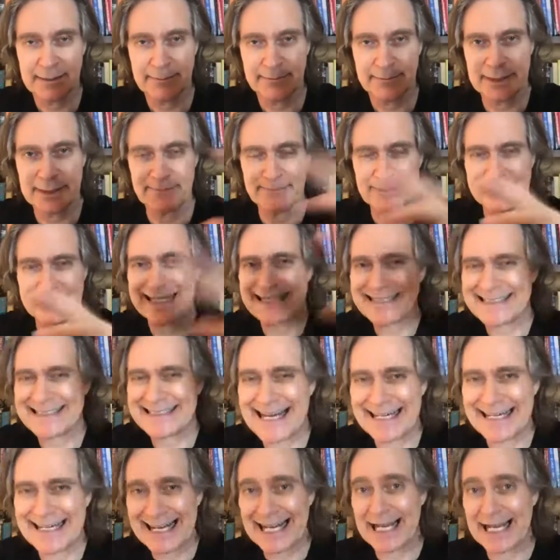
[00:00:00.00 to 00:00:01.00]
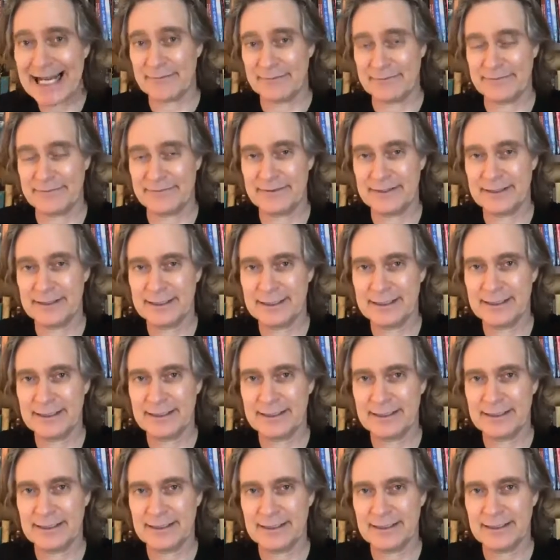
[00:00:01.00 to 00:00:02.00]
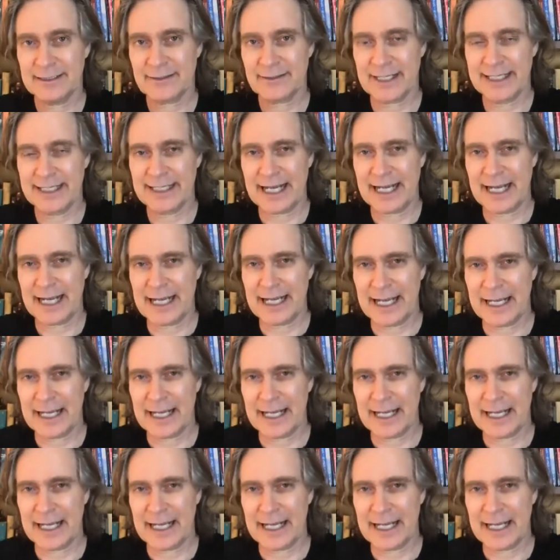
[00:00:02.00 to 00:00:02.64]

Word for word: but that's not enough, right?